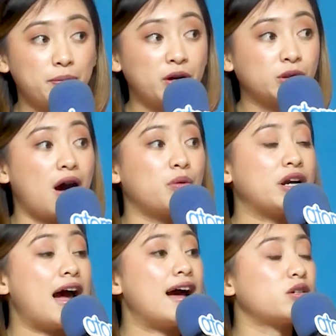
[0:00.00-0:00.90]
about
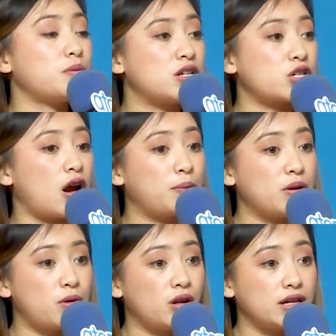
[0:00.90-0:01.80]
our Atomy
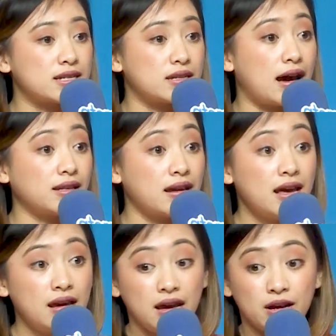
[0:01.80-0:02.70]
Shopping Mall is that
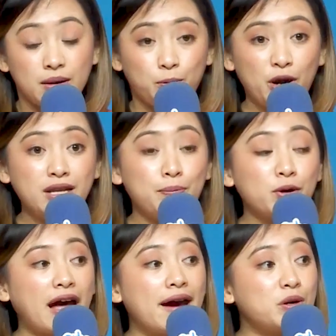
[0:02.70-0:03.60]
pwede po
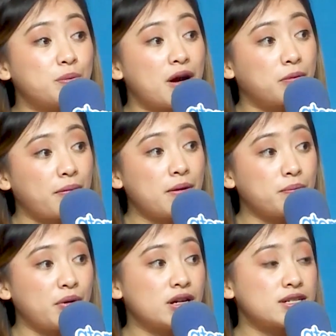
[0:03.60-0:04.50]
tayong
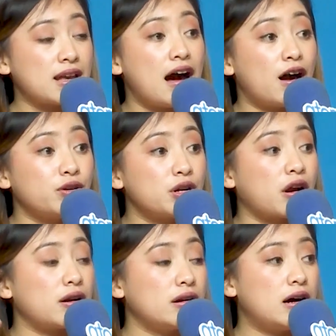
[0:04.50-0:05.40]
mag-member sa other
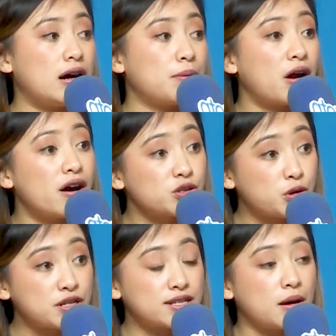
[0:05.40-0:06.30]

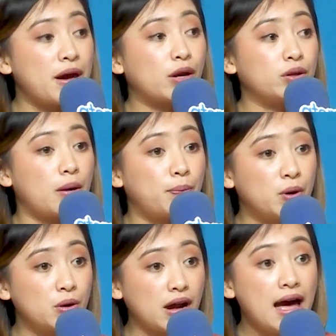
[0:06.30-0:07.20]
countries na meron na
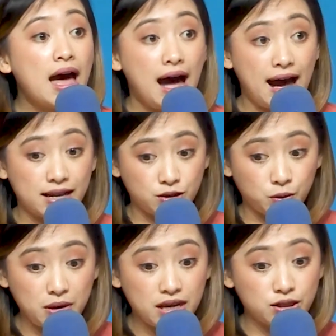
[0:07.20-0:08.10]
pong
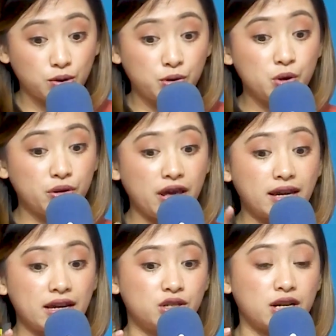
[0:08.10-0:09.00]
Atomy. So, they
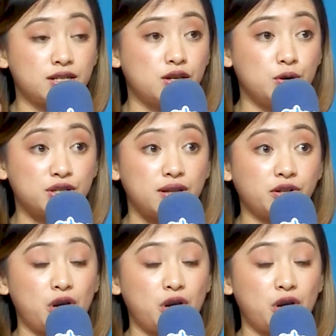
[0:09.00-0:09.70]
can just use the